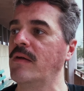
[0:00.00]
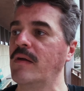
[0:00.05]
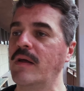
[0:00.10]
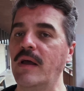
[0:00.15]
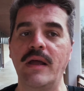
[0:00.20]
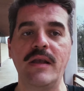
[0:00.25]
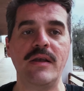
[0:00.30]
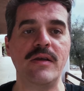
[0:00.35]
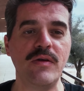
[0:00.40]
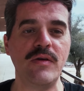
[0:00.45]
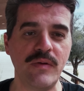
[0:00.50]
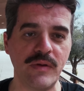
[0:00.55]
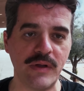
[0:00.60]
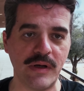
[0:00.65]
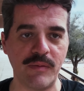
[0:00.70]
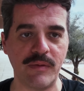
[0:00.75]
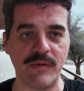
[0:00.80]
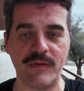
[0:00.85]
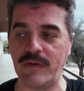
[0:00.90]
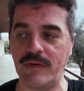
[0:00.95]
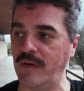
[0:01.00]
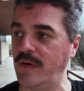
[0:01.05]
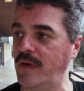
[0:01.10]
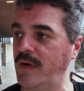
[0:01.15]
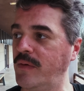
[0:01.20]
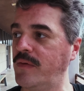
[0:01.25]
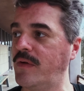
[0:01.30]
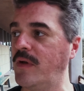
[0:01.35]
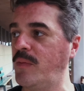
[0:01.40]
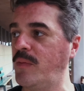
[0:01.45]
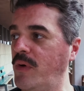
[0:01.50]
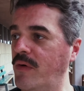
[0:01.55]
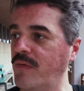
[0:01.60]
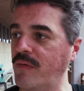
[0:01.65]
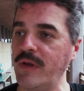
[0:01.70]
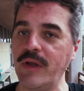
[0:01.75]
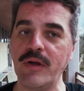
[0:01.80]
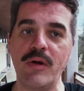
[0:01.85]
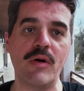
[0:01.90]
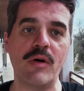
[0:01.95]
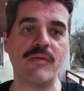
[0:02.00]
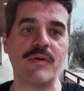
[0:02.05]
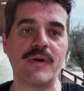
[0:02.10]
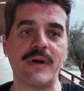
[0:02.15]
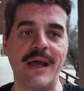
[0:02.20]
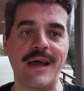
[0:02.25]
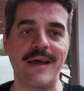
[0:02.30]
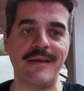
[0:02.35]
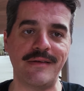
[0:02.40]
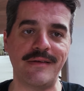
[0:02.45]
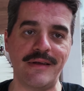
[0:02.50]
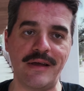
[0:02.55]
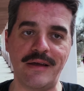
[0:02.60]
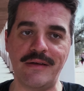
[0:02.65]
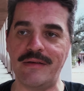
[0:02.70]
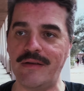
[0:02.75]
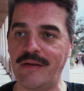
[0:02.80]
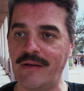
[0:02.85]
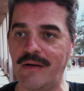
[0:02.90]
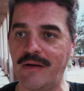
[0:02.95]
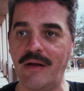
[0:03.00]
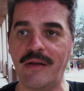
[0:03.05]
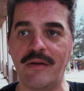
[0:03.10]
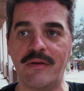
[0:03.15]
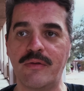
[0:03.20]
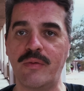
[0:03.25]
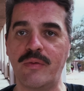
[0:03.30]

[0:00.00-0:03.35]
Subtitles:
I knew that it was going to be a really overcast day, so the colors